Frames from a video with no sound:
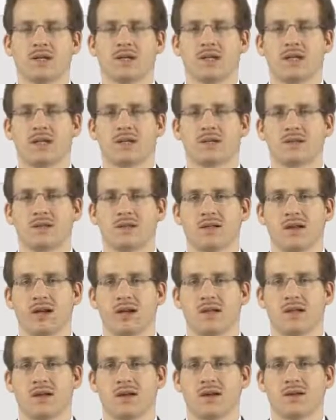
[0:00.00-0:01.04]
is the
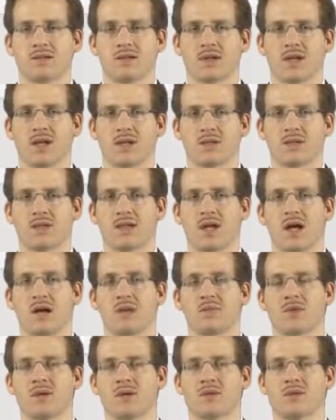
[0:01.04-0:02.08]
idea of an
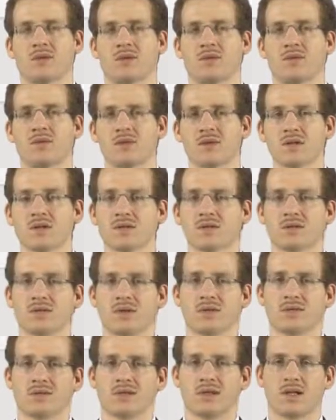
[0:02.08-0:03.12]
ATM and a user. So
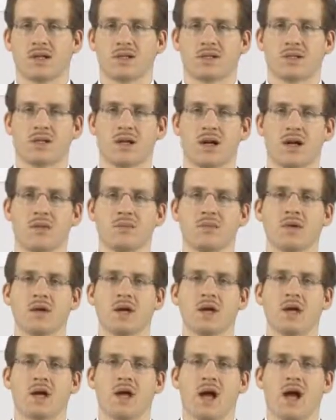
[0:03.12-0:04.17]
you have an ATM
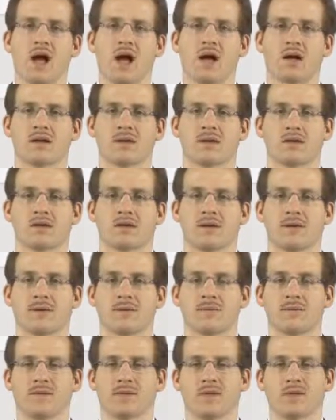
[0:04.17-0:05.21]
and
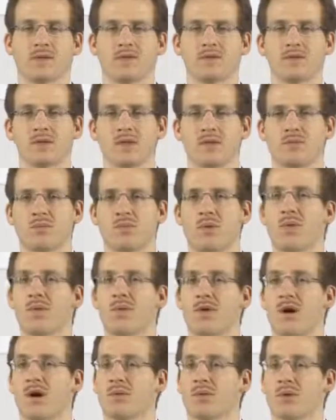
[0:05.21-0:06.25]
the user,
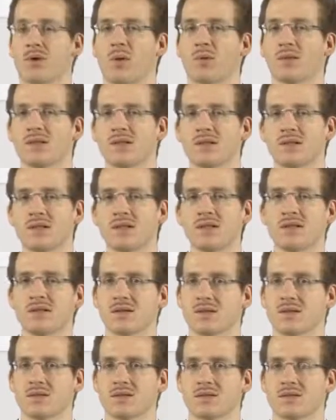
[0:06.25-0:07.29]
both are processes
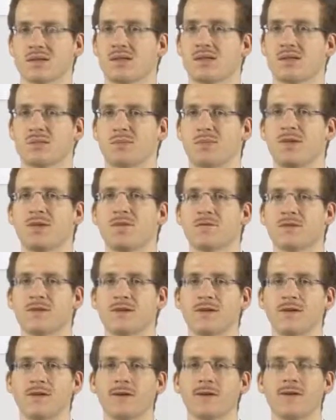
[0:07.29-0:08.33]
in CSP
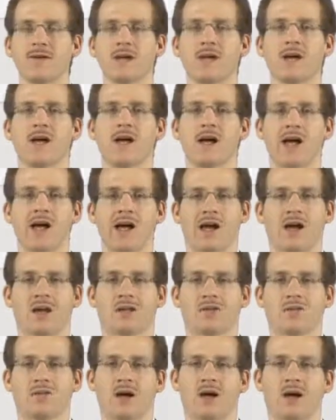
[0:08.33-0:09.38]
thinking,
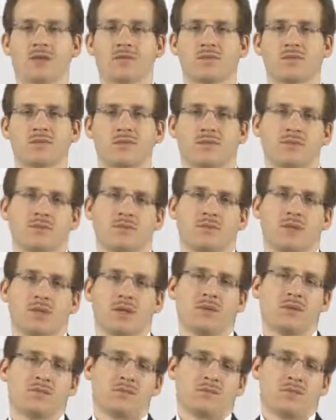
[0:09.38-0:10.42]
and you have
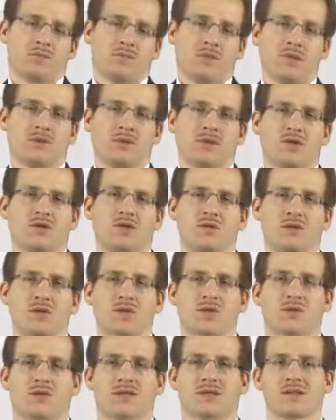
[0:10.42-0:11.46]
maybe two
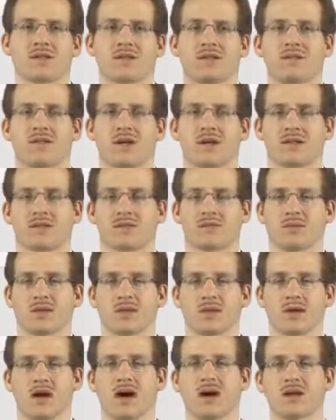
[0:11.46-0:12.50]
interesting events.
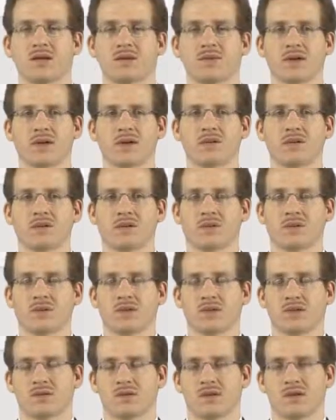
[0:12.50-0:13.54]
A card event,
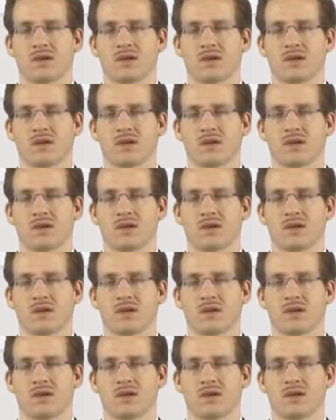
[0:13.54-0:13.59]
which